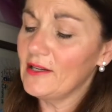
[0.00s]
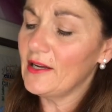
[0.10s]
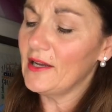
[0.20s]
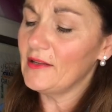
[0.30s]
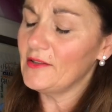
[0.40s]

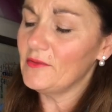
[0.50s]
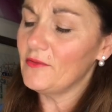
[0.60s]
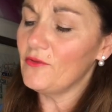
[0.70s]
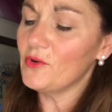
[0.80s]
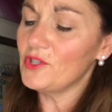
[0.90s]
And
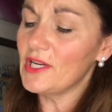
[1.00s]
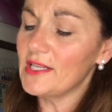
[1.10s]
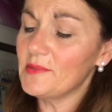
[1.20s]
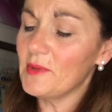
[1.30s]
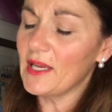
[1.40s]
for
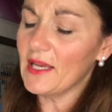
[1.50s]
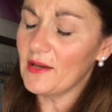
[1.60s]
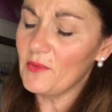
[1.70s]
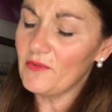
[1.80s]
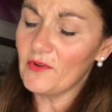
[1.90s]
dressmaking
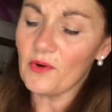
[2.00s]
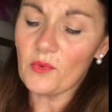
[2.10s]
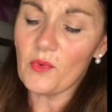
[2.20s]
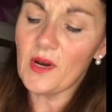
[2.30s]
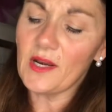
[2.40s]
we've got
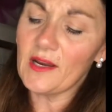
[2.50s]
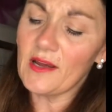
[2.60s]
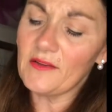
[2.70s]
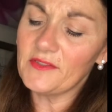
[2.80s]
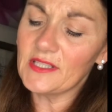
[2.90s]

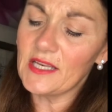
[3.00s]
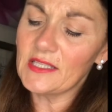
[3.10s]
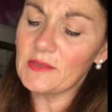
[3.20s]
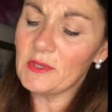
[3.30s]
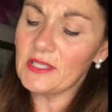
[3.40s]
1.5
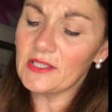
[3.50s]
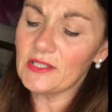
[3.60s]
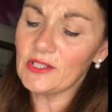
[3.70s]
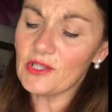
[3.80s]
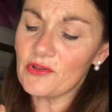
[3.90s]

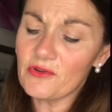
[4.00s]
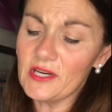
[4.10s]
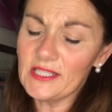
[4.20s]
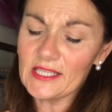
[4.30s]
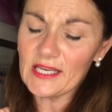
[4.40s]
centimeters, 3
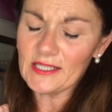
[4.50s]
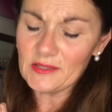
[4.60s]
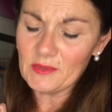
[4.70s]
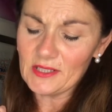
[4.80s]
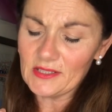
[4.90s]

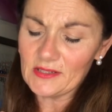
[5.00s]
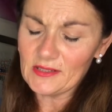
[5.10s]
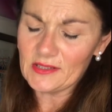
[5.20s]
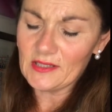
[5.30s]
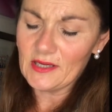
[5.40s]

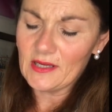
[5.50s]
centimeters,